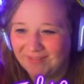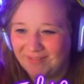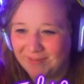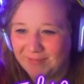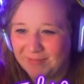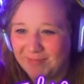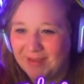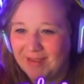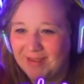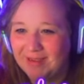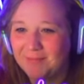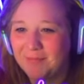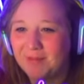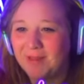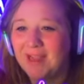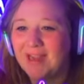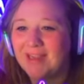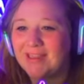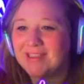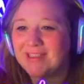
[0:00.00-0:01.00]
for big
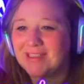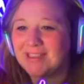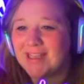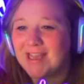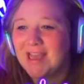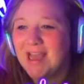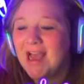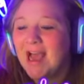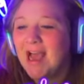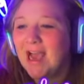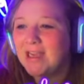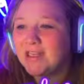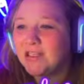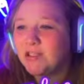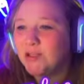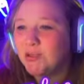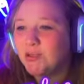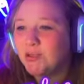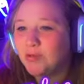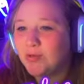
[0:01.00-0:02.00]
appliances. I
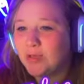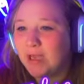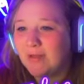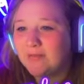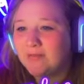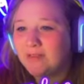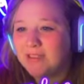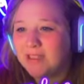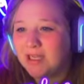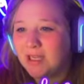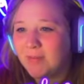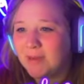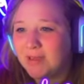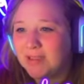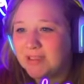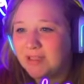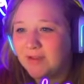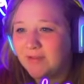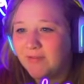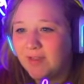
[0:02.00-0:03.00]
do have to tell
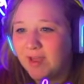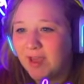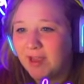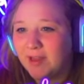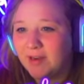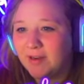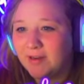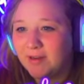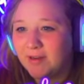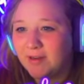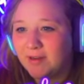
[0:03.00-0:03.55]
myself that.